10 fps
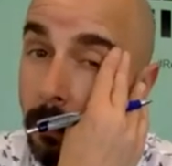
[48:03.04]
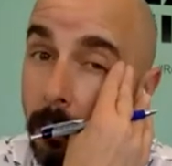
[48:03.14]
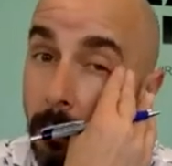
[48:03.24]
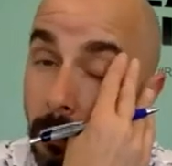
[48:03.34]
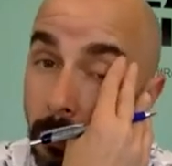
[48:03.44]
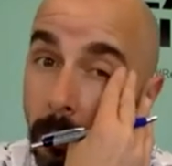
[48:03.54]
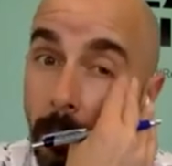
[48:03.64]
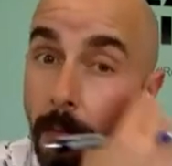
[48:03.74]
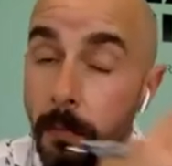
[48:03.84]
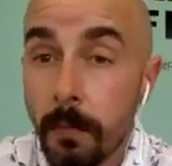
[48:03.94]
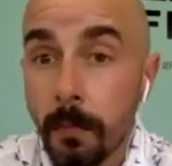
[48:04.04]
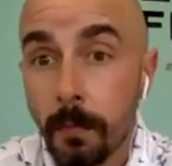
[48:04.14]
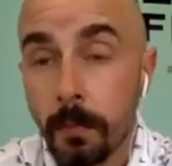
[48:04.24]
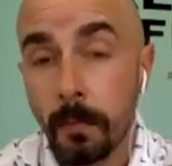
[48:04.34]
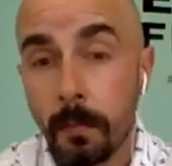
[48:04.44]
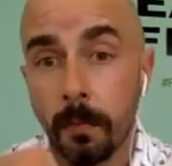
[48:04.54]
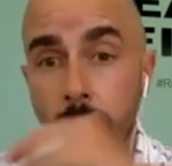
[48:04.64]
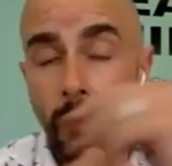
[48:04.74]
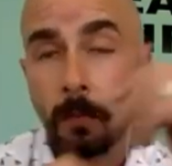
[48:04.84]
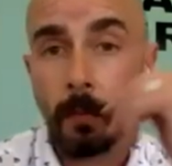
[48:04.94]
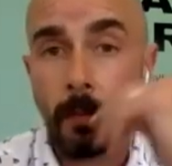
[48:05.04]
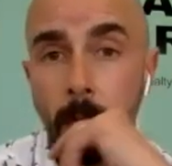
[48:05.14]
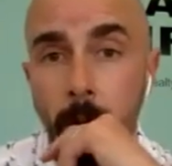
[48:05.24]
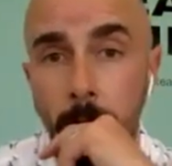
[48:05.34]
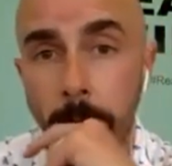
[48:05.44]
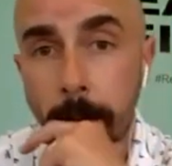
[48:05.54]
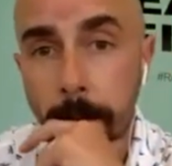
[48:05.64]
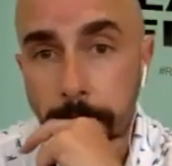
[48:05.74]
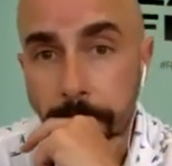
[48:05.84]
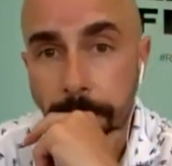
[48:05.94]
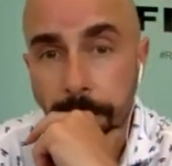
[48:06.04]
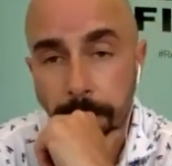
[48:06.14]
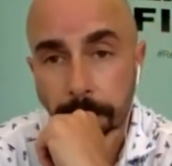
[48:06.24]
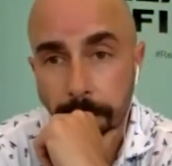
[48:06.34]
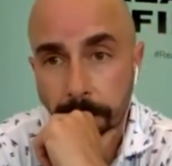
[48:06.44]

(not speaking)